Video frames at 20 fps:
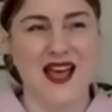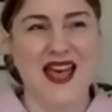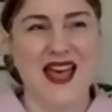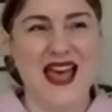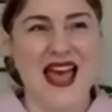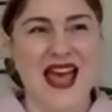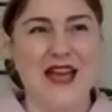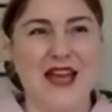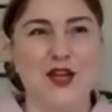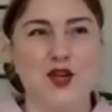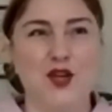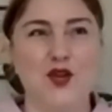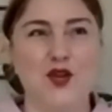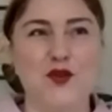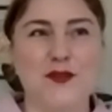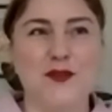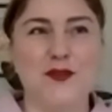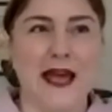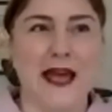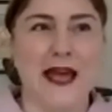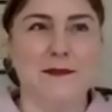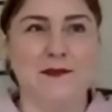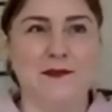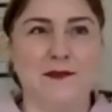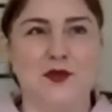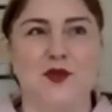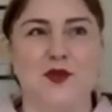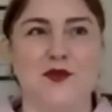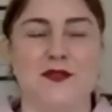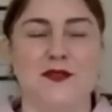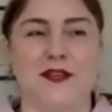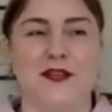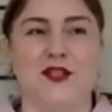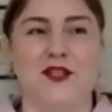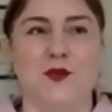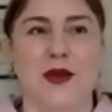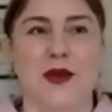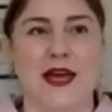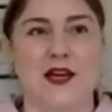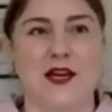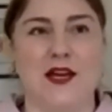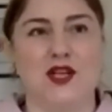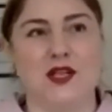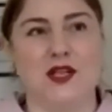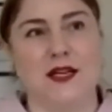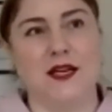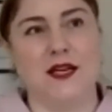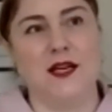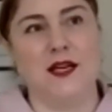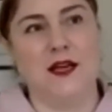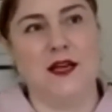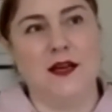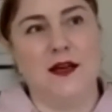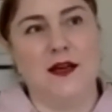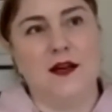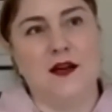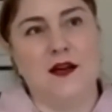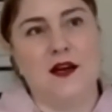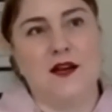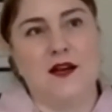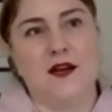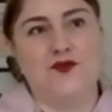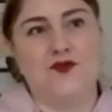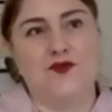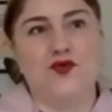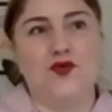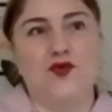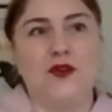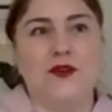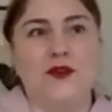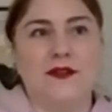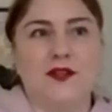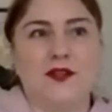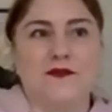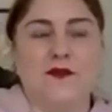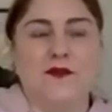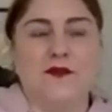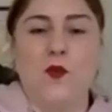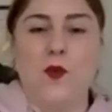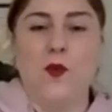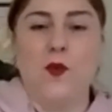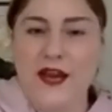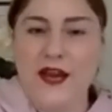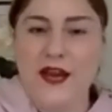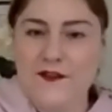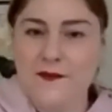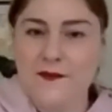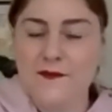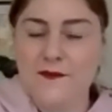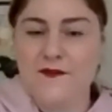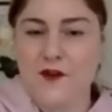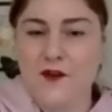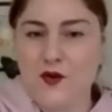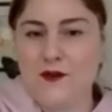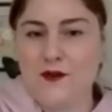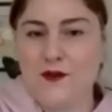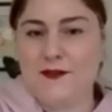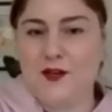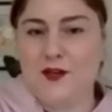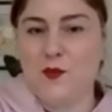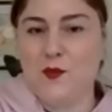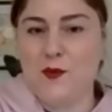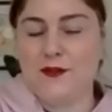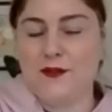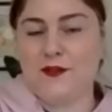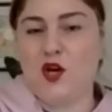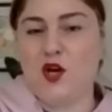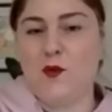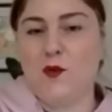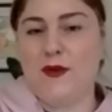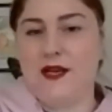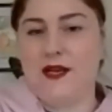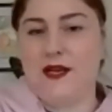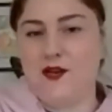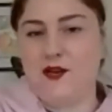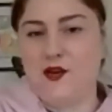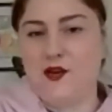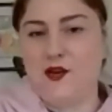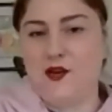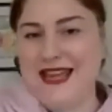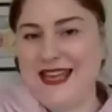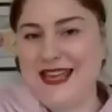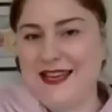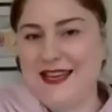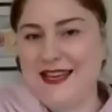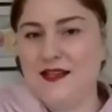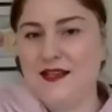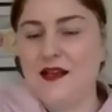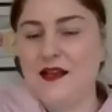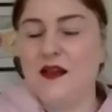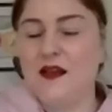and use that music to actually kind of draw yourself away from focusing on what's going on in your head,